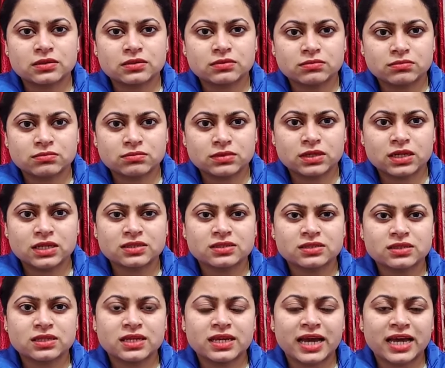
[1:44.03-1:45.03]

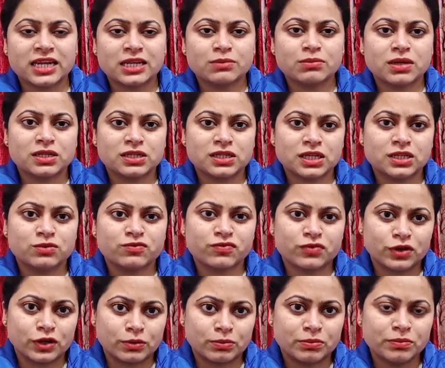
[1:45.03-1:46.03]
Disney animated
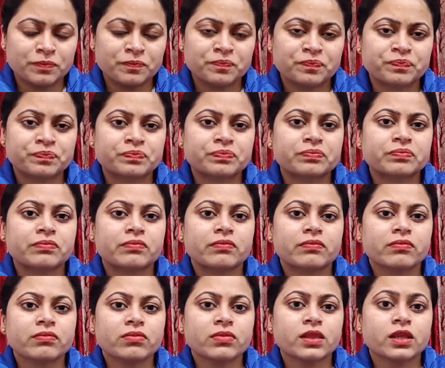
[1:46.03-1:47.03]
film
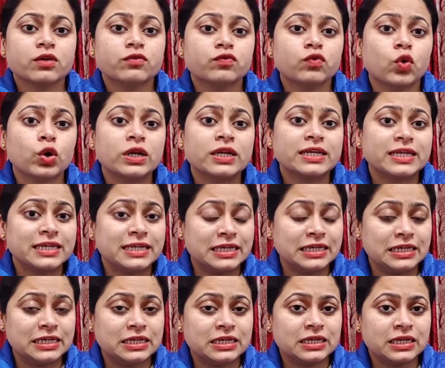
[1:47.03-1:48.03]
Wall-E
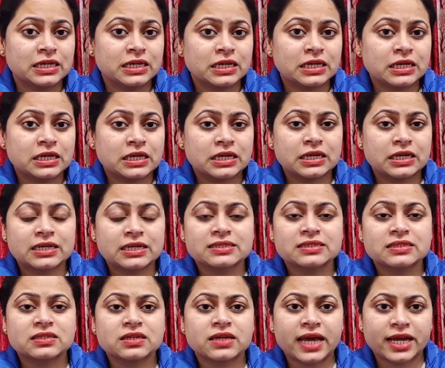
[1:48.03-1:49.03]
is
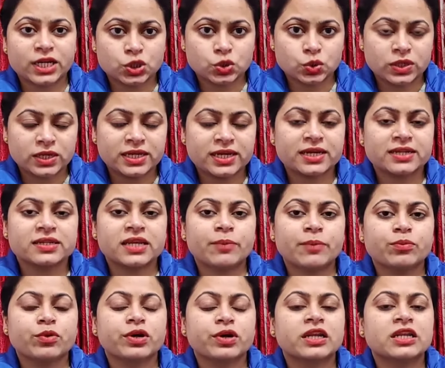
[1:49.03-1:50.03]
actually an
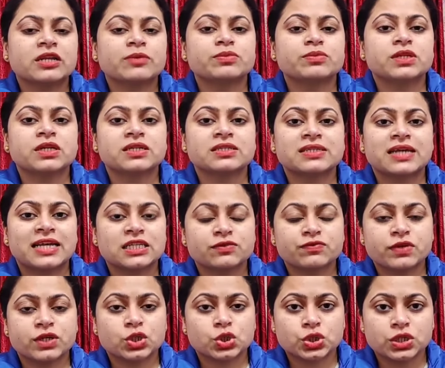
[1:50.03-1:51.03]
apocalyptic science
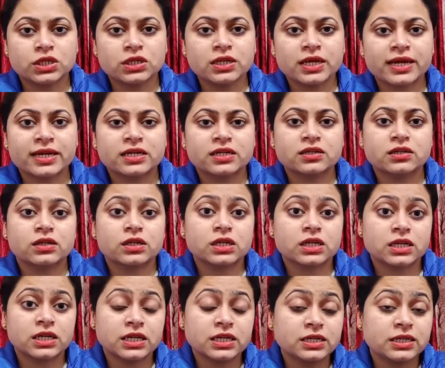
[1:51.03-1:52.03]
fiction, and
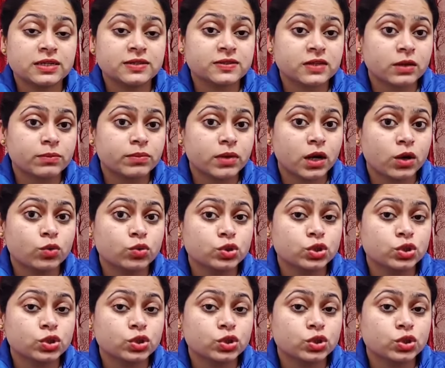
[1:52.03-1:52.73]
it is about